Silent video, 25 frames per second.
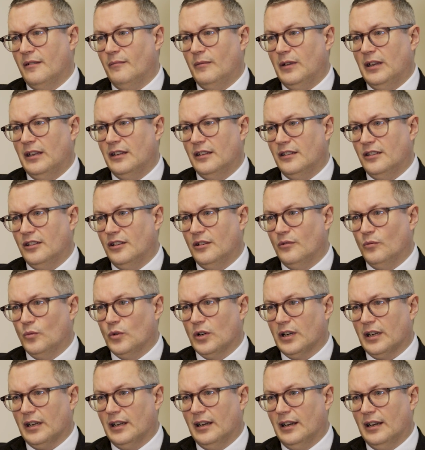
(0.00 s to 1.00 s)
mean that you can
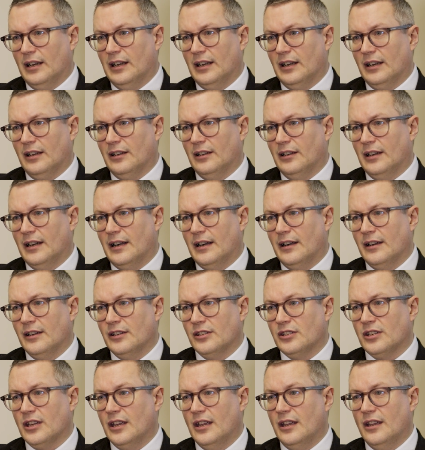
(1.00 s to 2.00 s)
work in clinical areas